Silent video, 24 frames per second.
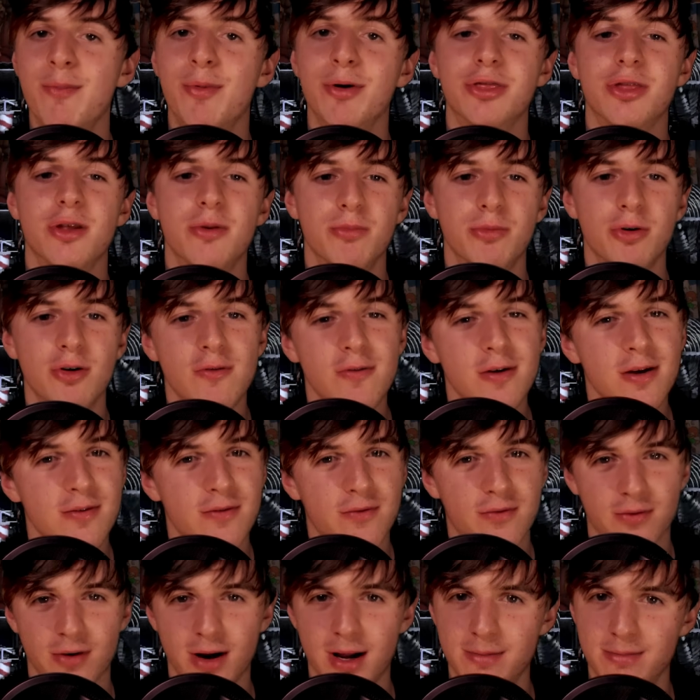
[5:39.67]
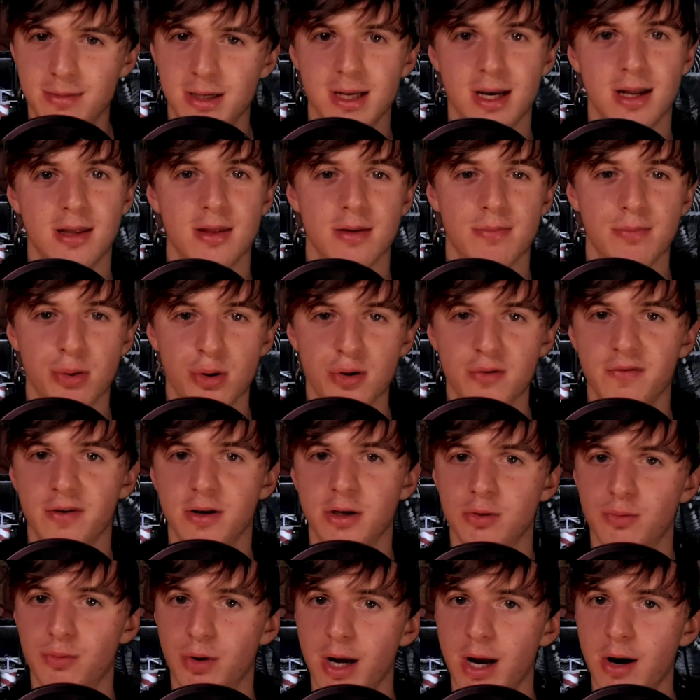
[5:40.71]
But the movie framed it in the
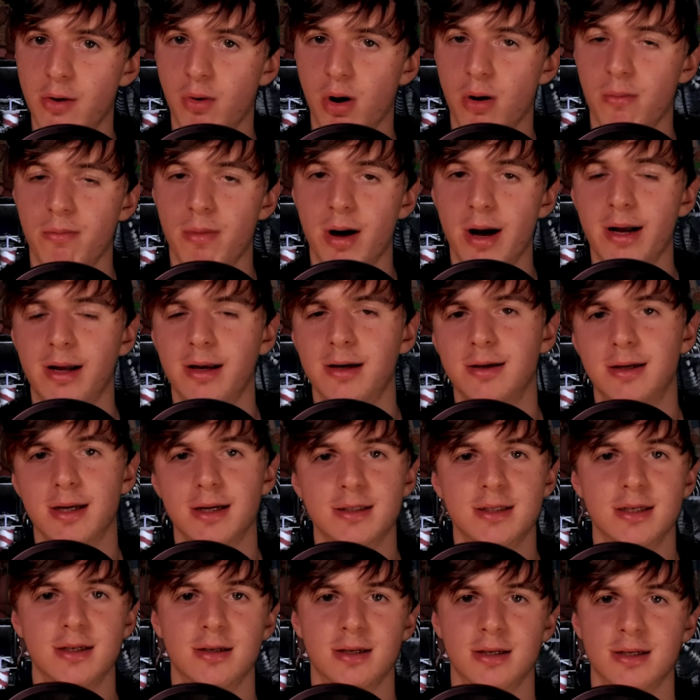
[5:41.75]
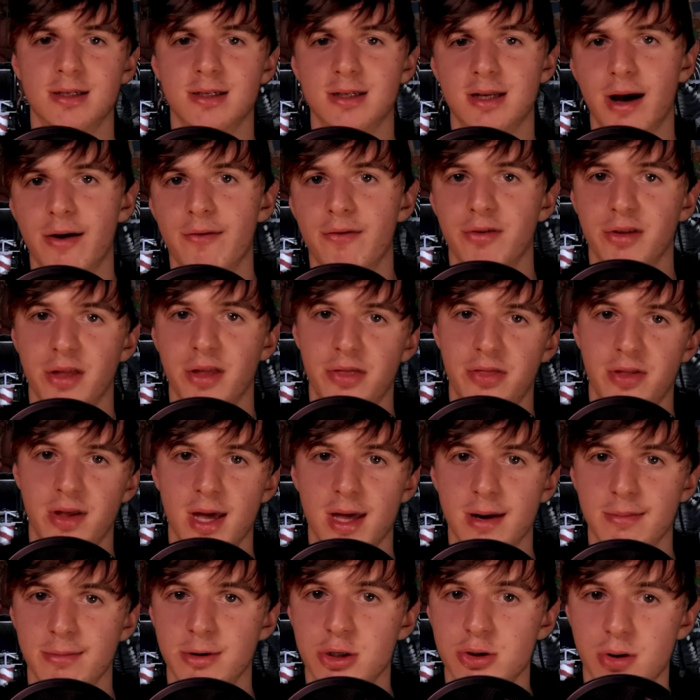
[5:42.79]
perfect way where Mike doesn't discover that the
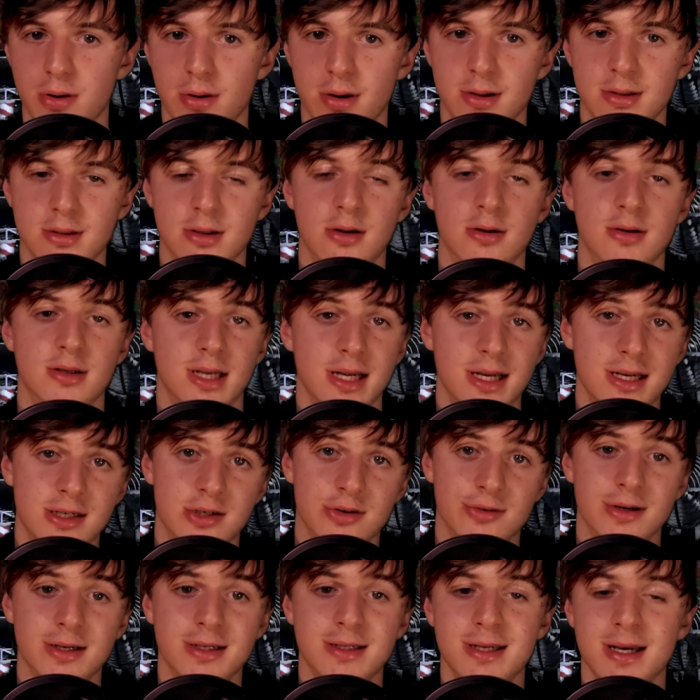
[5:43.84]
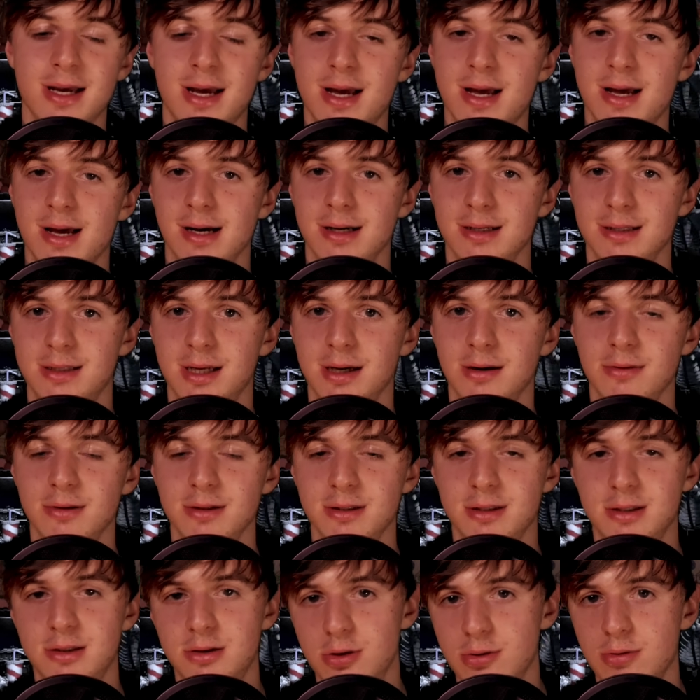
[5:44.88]
animatronics are dangerous until
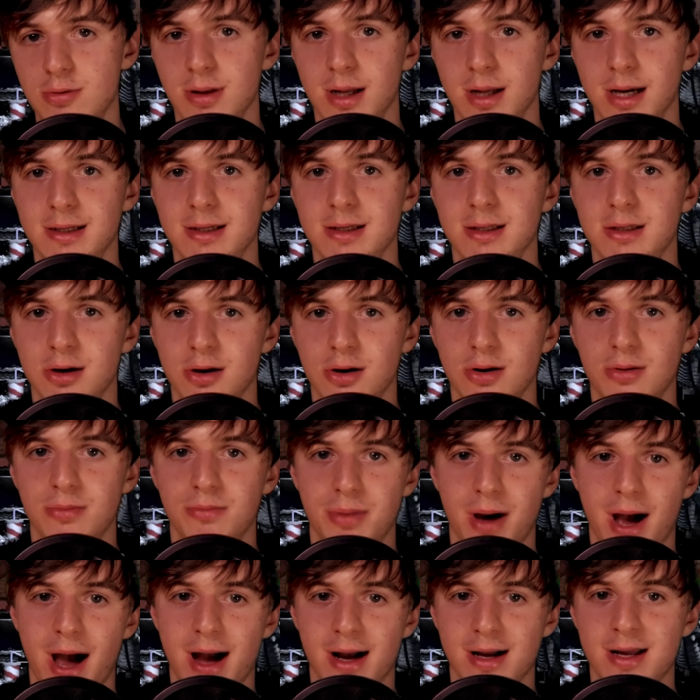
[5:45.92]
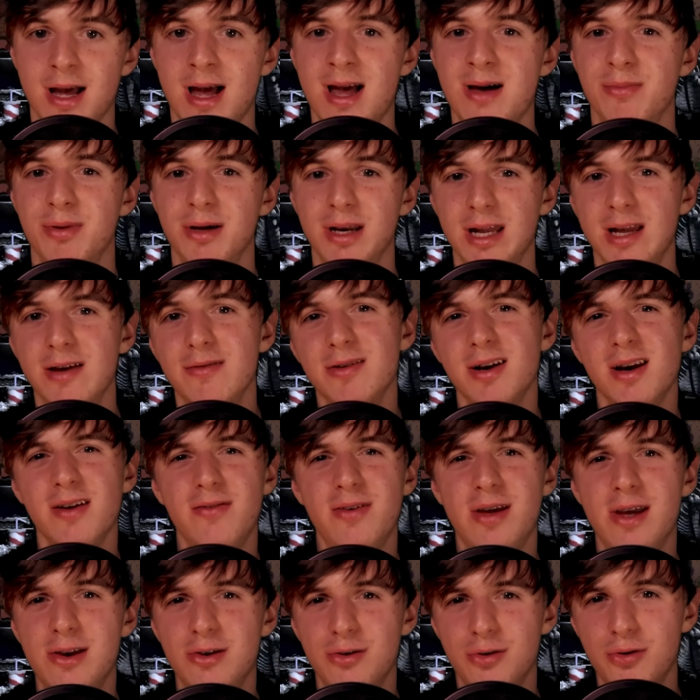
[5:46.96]
it's too late to turn back. But even if
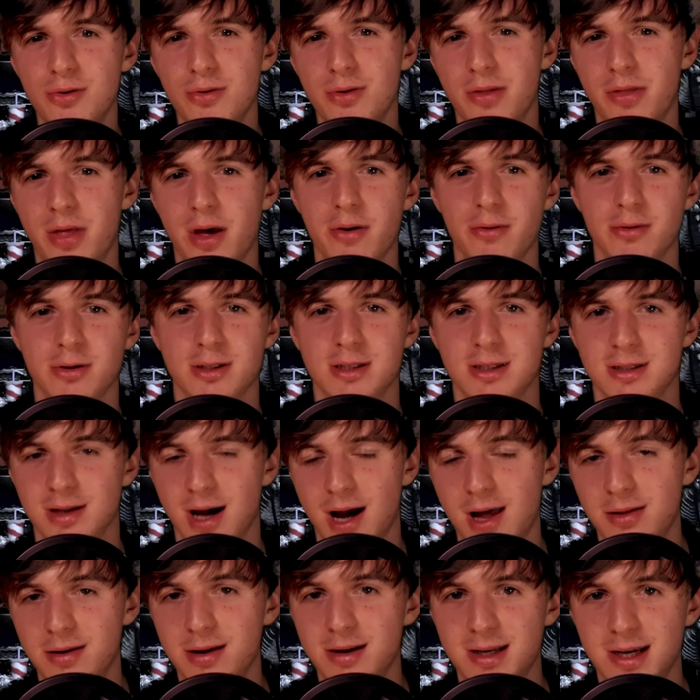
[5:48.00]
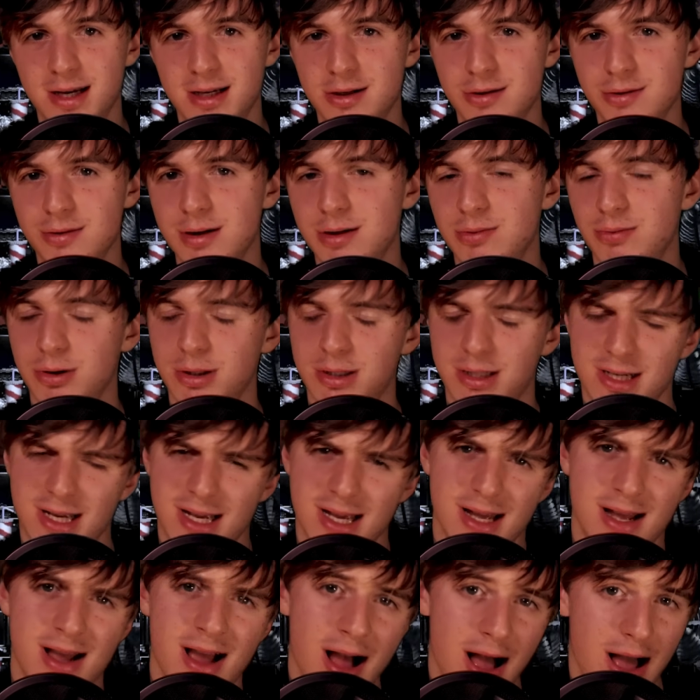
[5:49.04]
he knew that they were slightly dangerous, which he
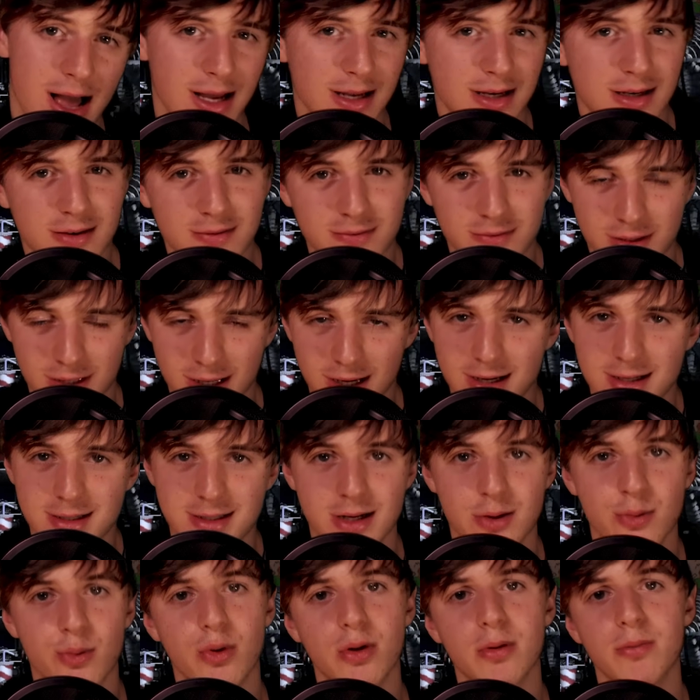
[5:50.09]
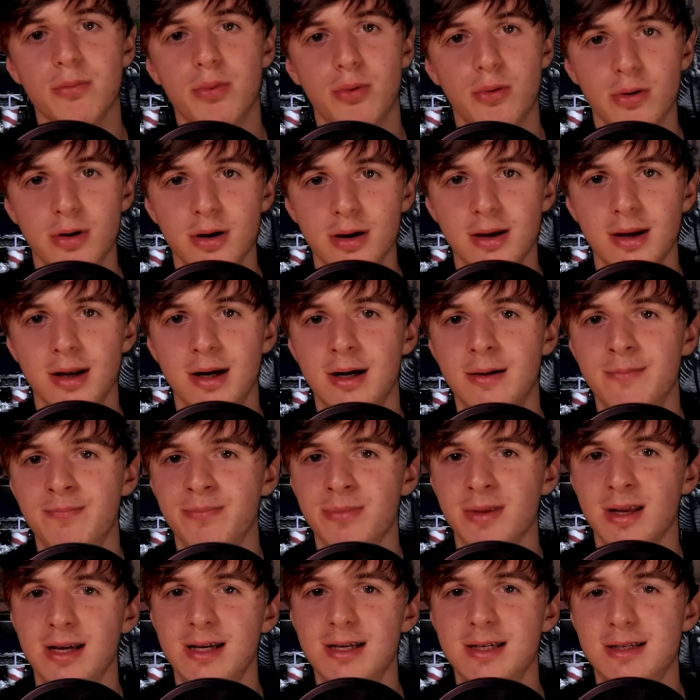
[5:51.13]
kind of does at one point,
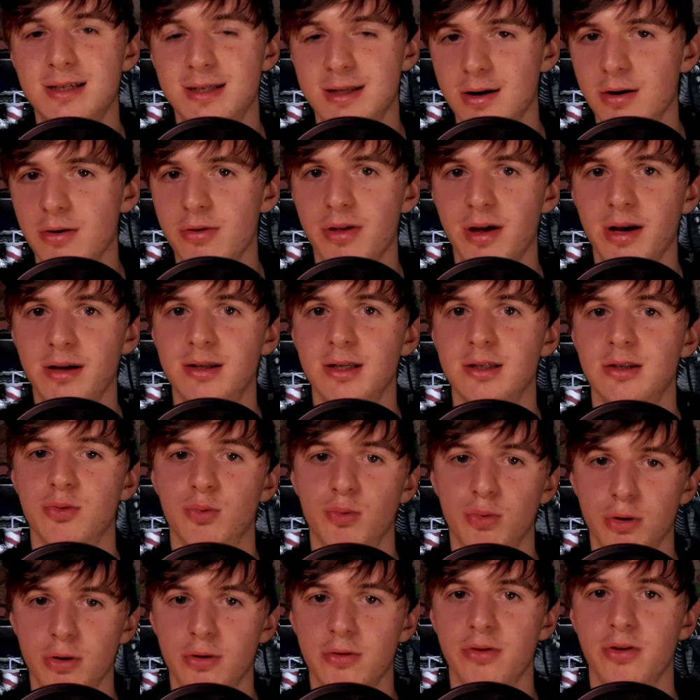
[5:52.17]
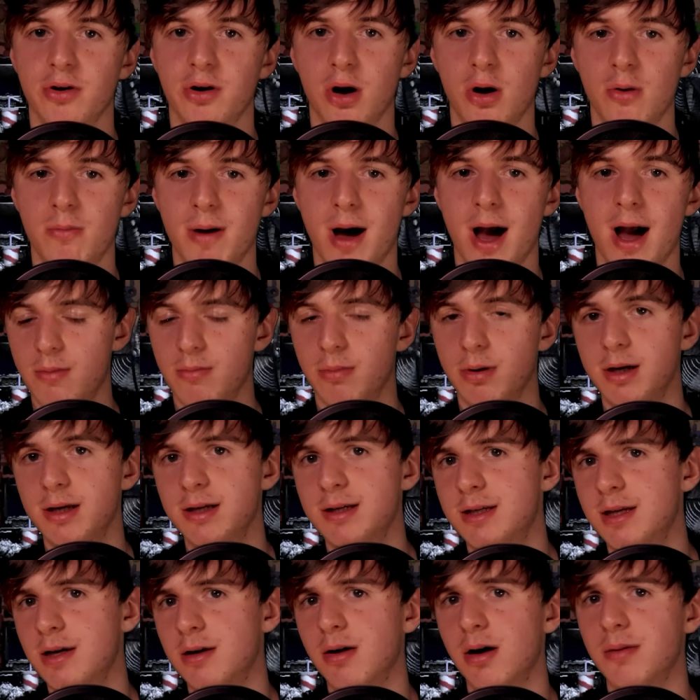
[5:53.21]
he still thinks it's worth to go back, but he's
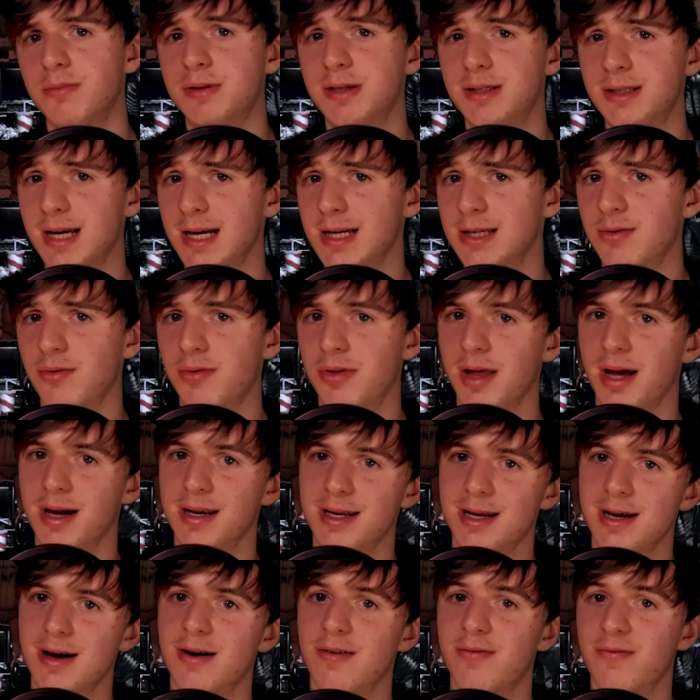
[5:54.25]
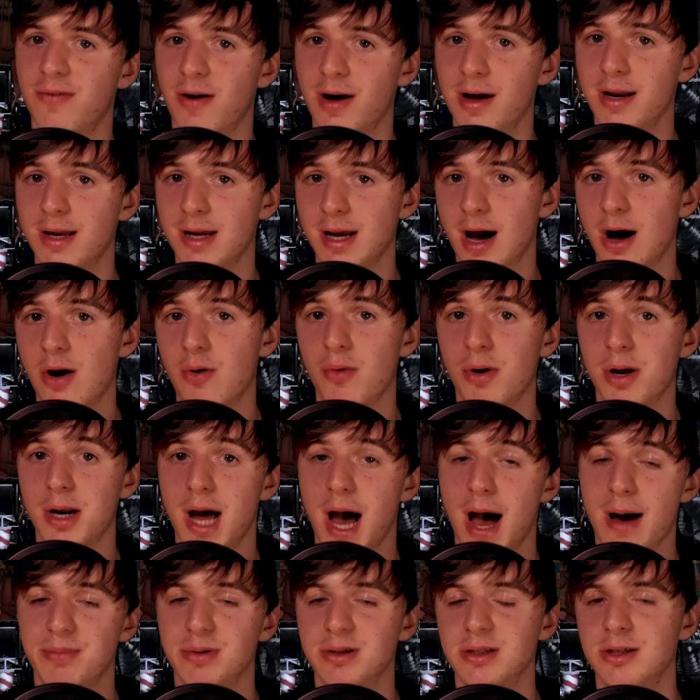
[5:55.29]
still obsessed with the idea of finding out what
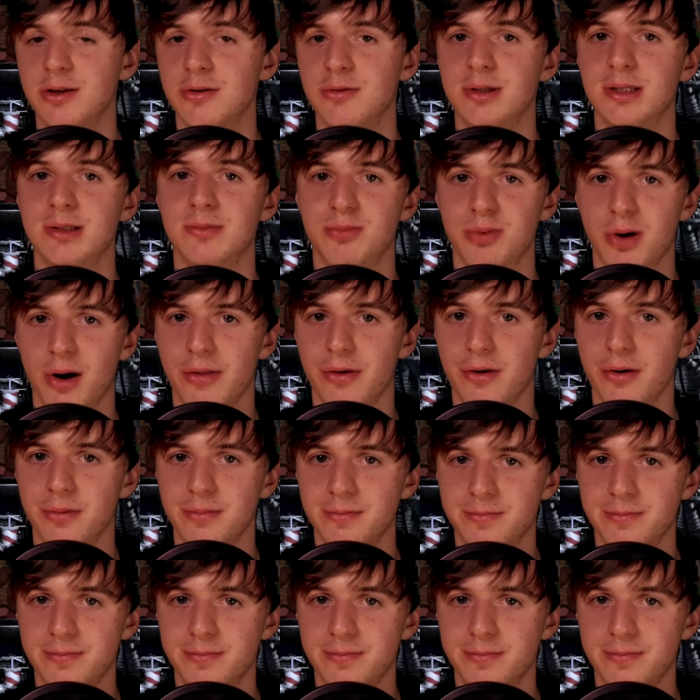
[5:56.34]
happened to his brother.